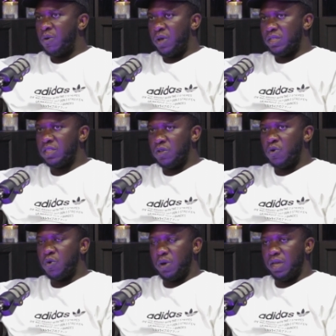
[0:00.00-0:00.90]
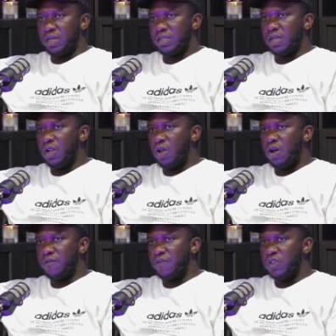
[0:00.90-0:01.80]
we're still quick to
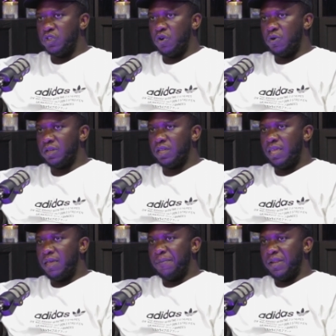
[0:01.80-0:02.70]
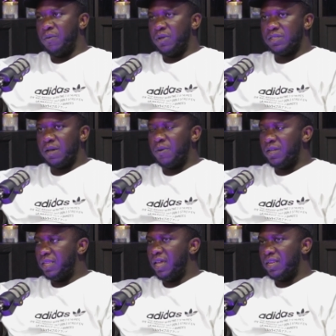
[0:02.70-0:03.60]
laugh and joke, but then when
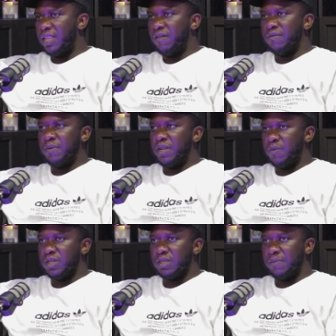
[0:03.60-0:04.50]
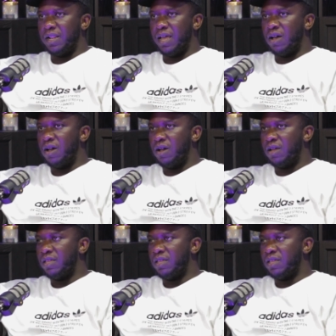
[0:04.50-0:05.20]
someone dead, everybody wants to be like, oh,